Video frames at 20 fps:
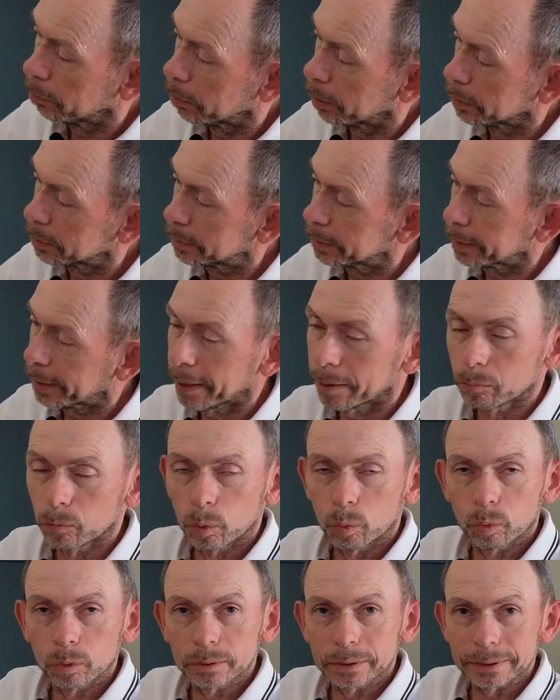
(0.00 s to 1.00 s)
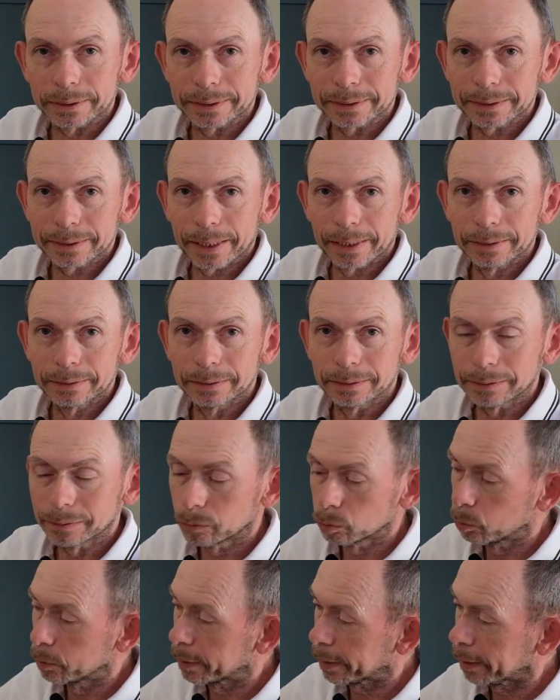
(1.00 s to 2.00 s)
as the camera was as
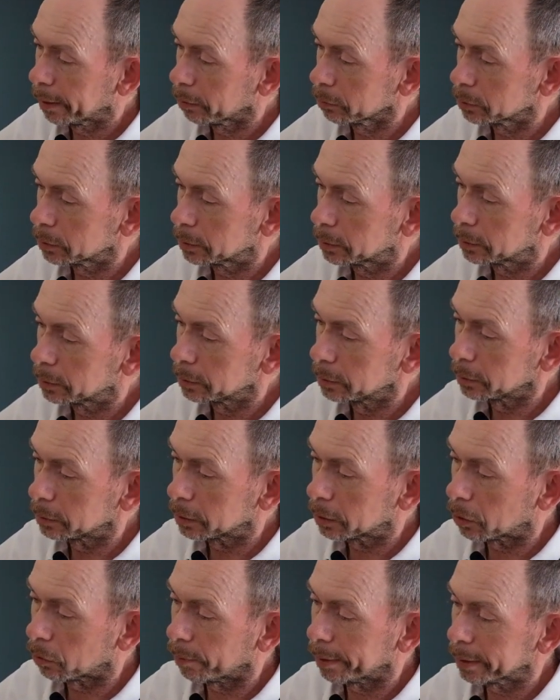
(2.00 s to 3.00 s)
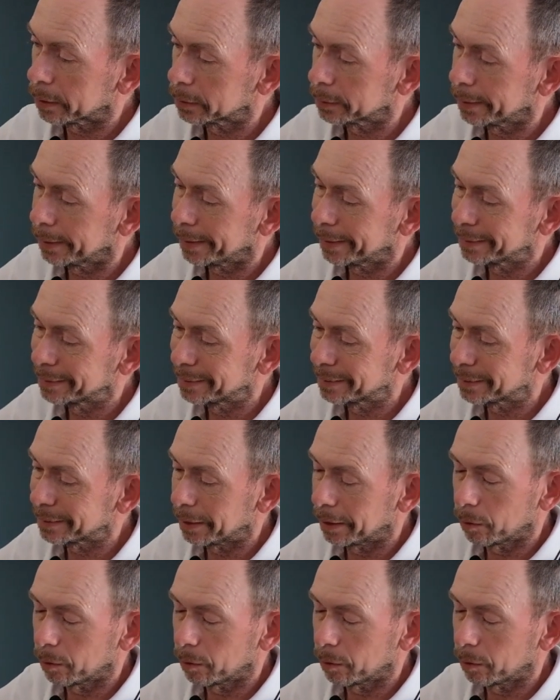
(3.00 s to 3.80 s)
standard without the correction lens,